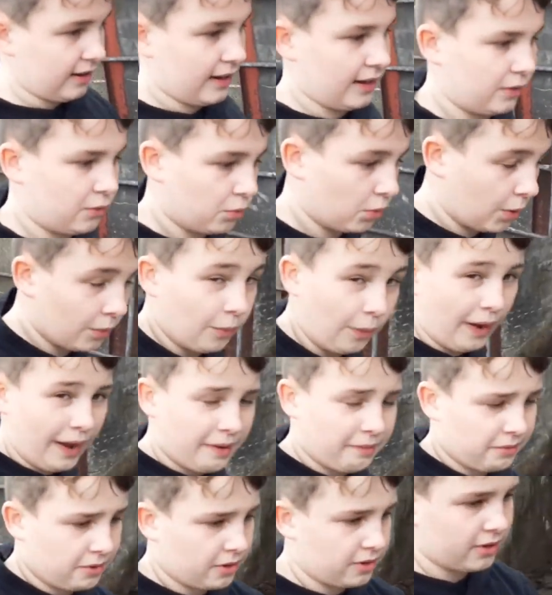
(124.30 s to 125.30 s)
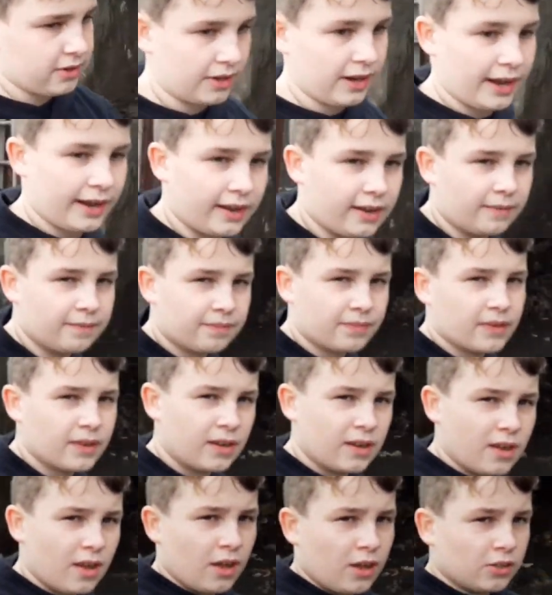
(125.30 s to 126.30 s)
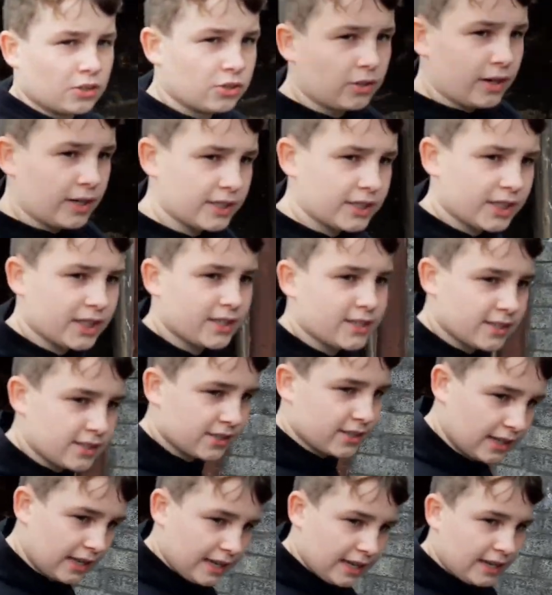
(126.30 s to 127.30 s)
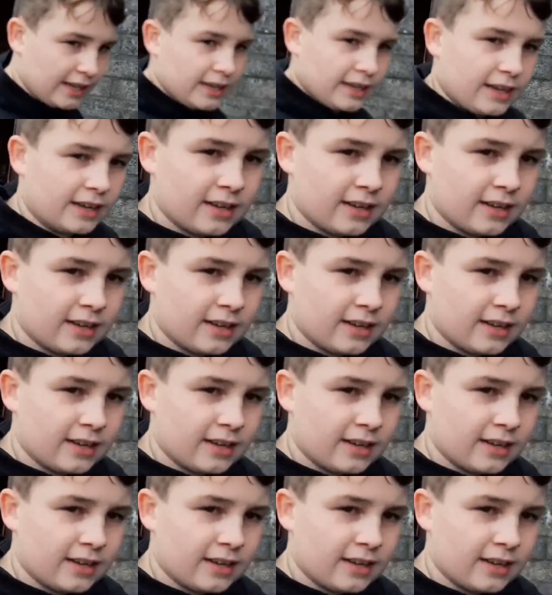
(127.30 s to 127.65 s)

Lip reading: like what way we're going to dig it. So as you can see,